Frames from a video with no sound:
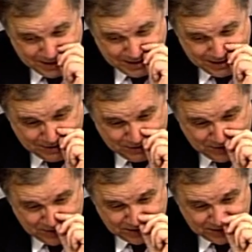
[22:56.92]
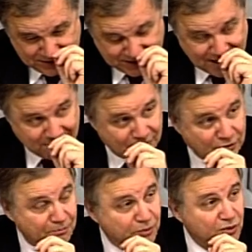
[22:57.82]
Now, this is the second
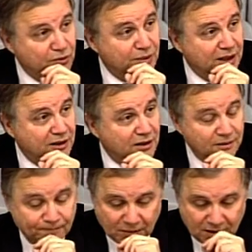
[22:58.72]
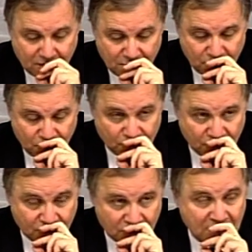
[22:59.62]
component of banking
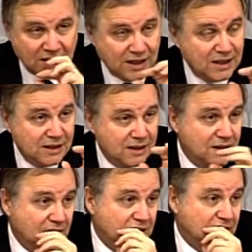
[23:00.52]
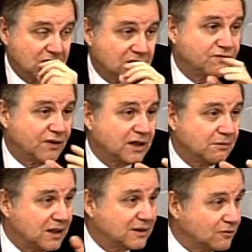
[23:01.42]
union, and it is
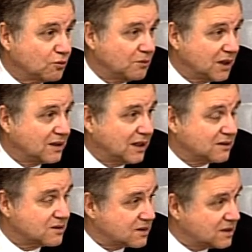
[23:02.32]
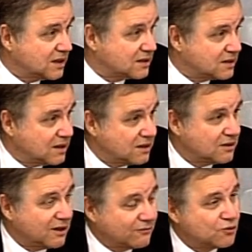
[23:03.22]
fundamental make that a success.
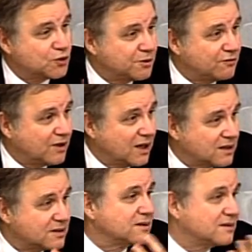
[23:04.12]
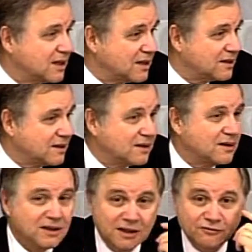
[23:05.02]
You have to supervise. Then,
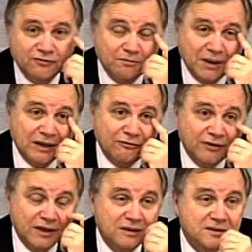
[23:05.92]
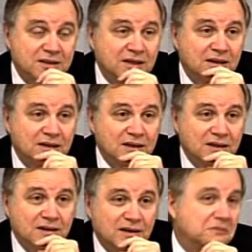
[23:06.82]
if a bank fails,
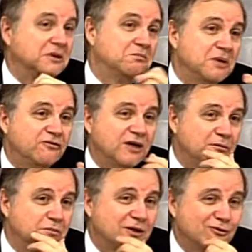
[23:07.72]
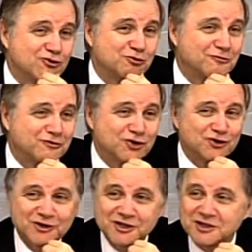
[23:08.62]
it may fail because
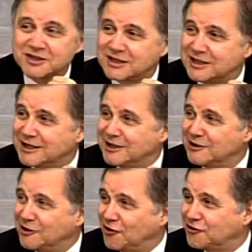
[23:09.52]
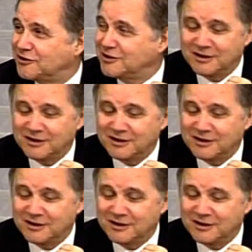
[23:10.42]
supervision is not